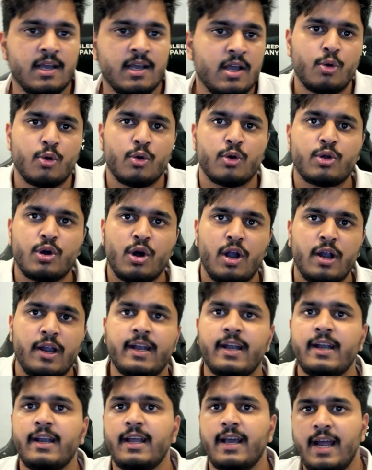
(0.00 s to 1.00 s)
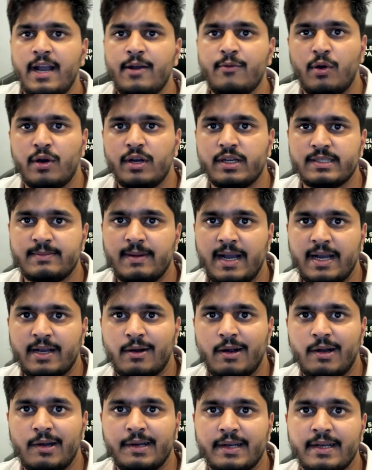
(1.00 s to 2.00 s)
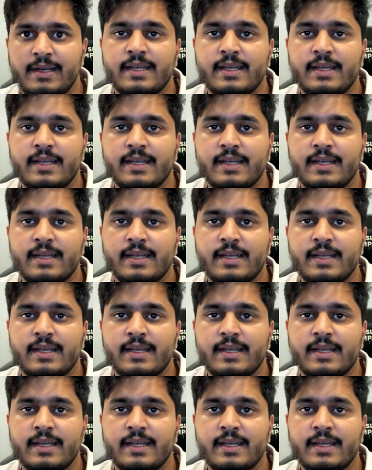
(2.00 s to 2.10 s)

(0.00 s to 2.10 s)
good content and what is bad content.